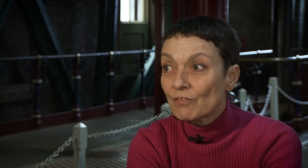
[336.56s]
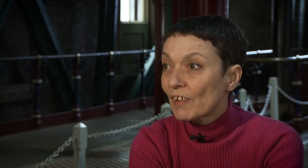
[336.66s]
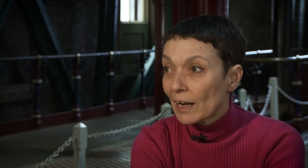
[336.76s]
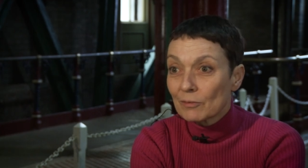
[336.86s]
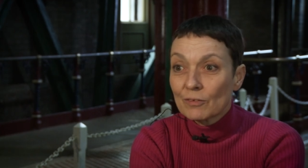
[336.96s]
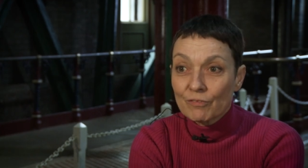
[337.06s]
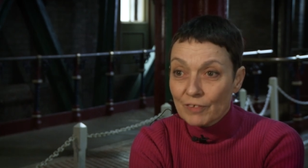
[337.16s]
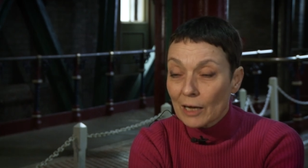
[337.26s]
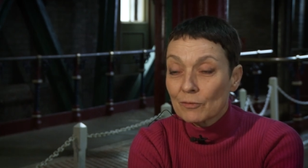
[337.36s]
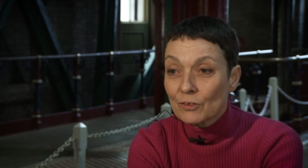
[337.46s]
found,
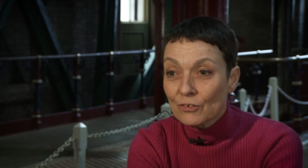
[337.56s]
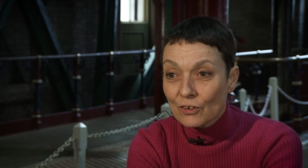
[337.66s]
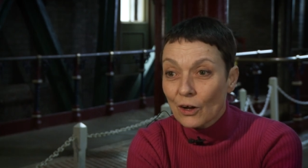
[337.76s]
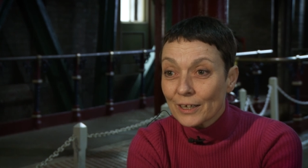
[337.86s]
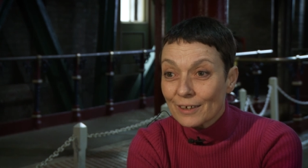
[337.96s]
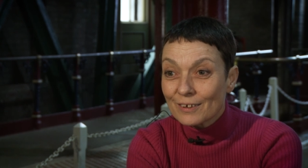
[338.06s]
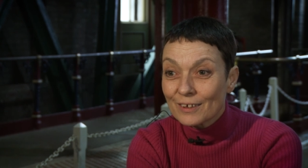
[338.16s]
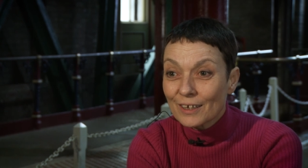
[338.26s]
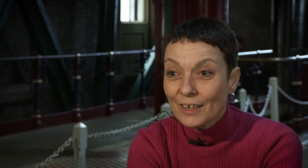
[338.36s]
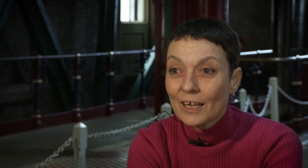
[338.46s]
found the site
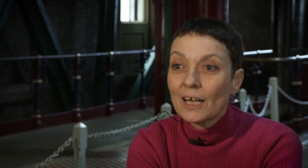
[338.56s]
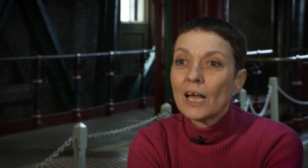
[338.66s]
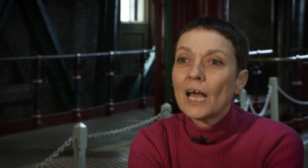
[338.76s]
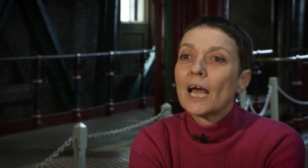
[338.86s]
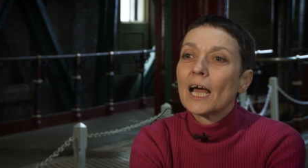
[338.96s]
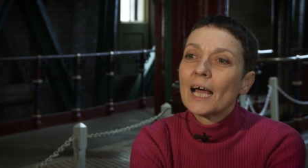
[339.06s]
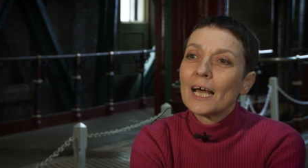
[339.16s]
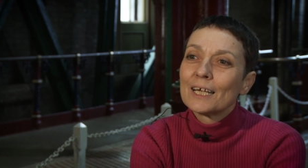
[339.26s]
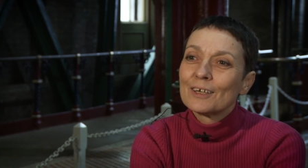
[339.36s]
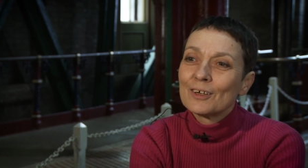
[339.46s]

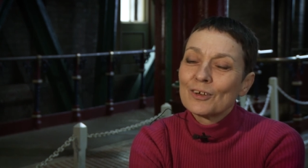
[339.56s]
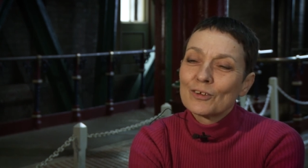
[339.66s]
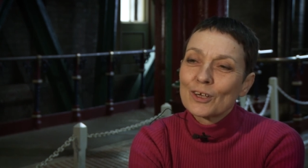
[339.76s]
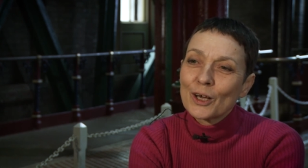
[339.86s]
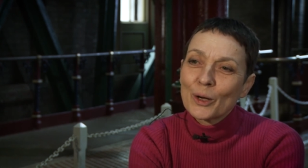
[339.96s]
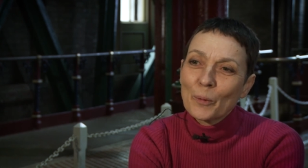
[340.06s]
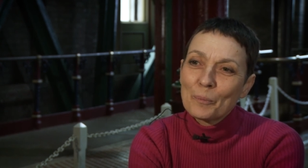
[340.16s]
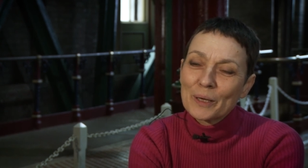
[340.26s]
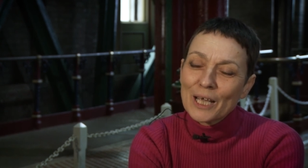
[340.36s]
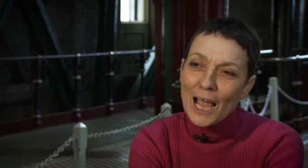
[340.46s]
and uh,
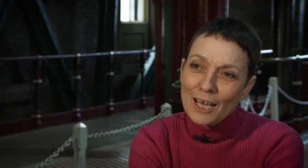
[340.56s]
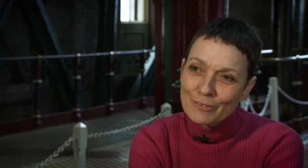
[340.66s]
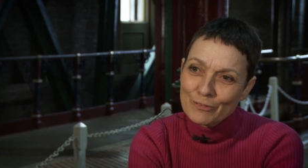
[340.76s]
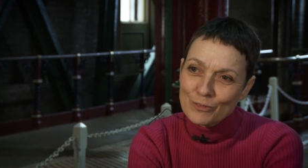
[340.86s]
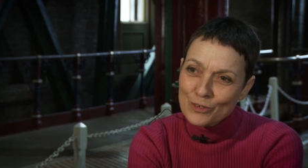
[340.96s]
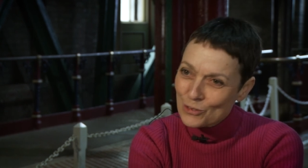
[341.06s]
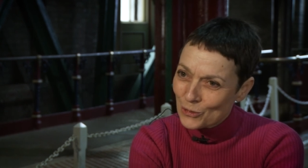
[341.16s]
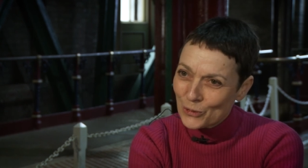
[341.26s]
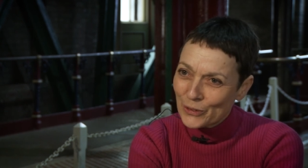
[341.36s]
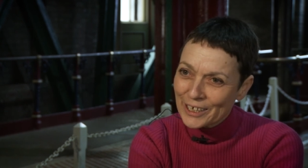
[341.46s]
began
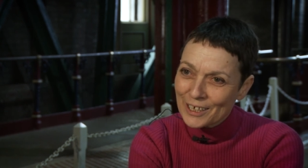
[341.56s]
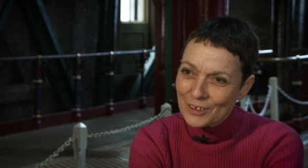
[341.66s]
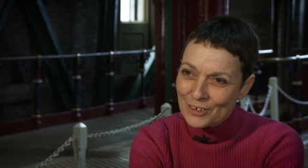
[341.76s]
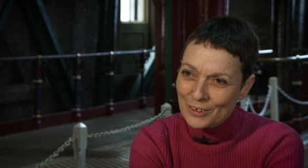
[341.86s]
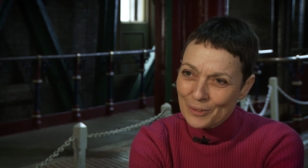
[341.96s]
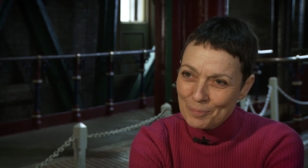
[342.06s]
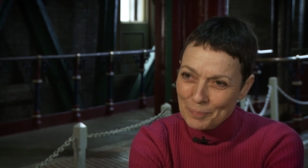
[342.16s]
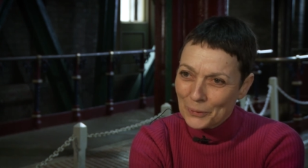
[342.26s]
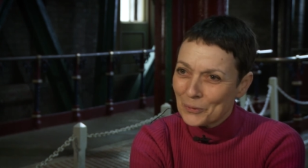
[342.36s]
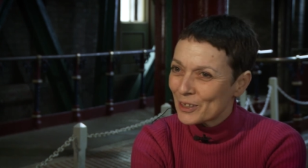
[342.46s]
restoring it,
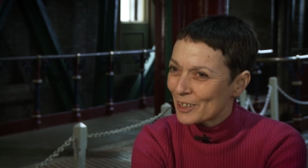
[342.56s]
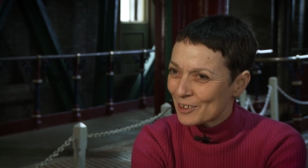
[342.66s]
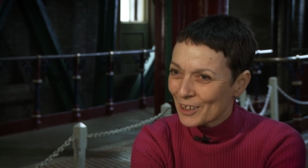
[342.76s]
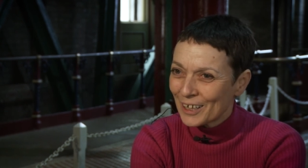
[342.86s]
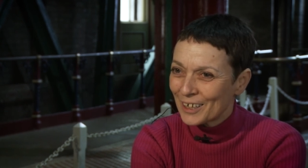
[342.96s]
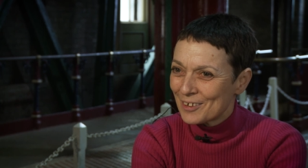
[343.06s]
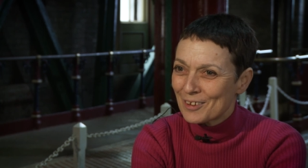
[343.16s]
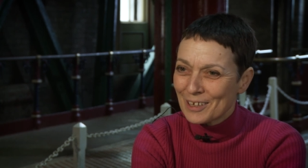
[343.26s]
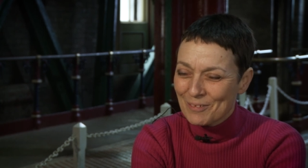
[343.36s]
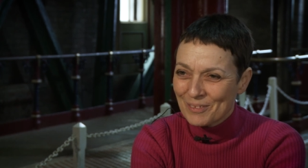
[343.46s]
building it, I like to
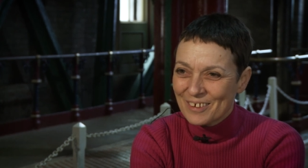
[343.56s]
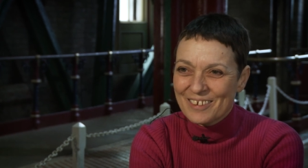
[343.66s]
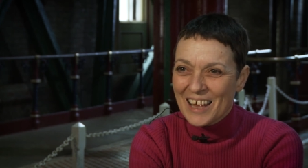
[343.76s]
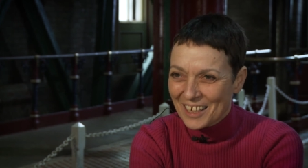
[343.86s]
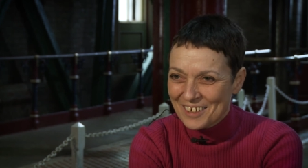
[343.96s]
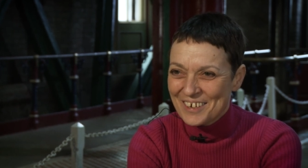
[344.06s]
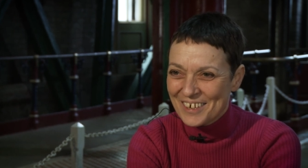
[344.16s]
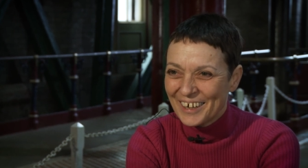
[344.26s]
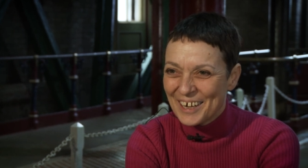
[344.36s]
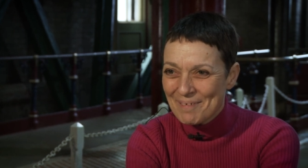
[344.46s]
think, for the second
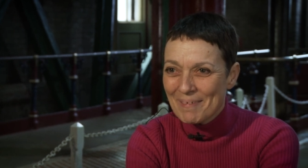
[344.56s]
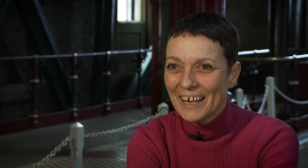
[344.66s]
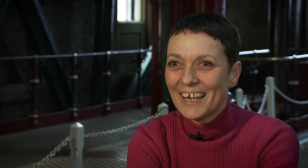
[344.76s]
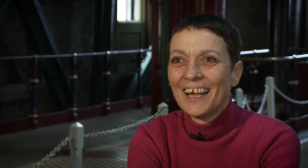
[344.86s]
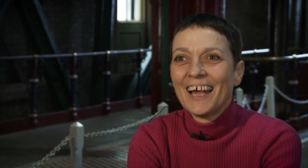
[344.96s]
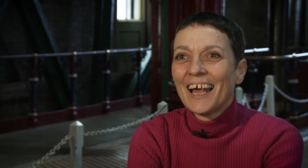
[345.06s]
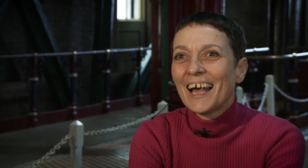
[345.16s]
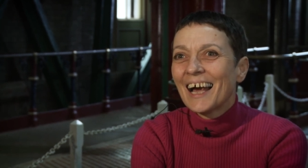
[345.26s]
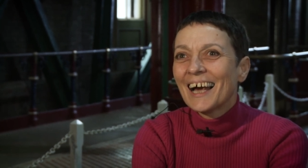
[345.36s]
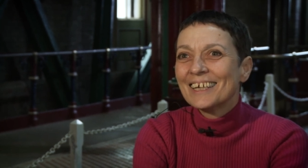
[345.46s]
time.
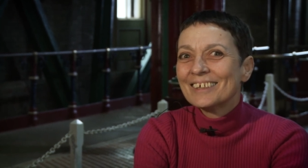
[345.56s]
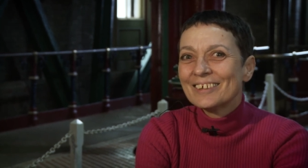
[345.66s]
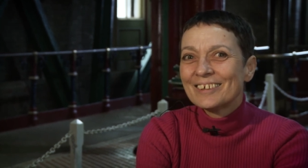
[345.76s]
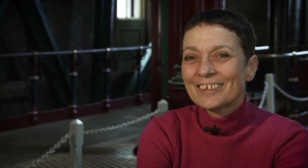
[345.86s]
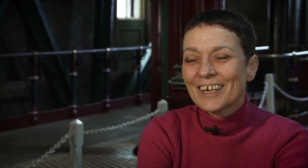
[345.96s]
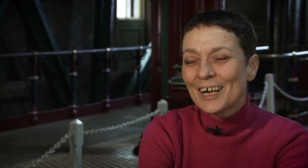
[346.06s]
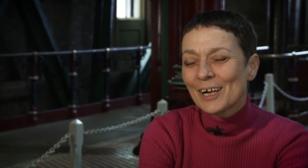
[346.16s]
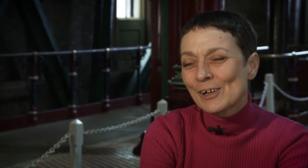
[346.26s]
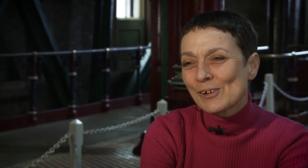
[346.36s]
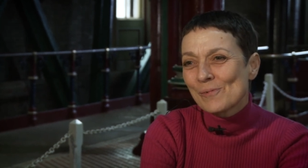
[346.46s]
And
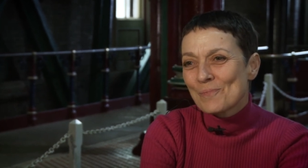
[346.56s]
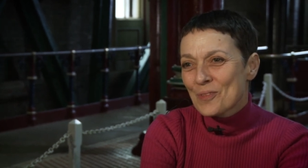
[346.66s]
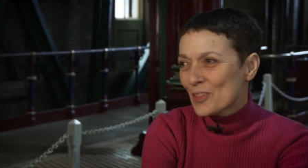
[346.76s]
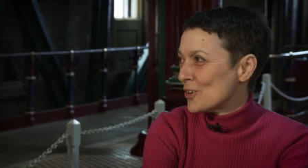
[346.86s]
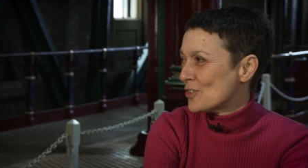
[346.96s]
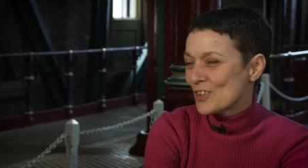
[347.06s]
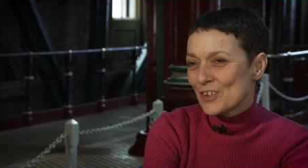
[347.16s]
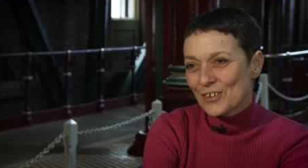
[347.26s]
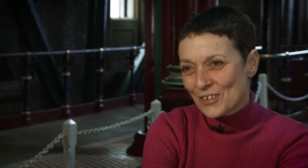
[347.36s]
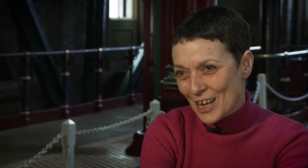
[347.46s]
uh, thirty
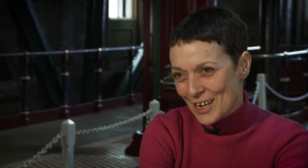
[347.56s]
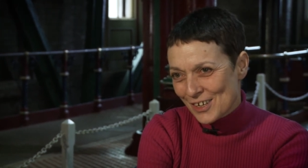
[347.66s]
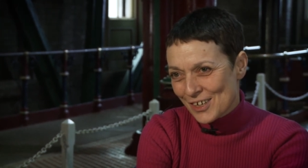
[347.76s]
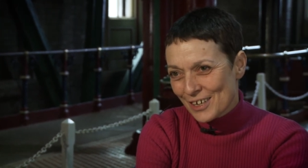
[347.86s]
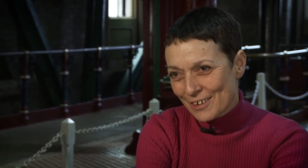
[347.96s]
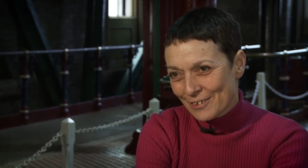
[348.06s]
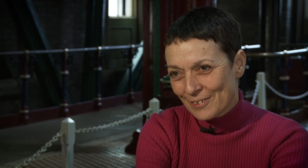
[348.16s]
years later,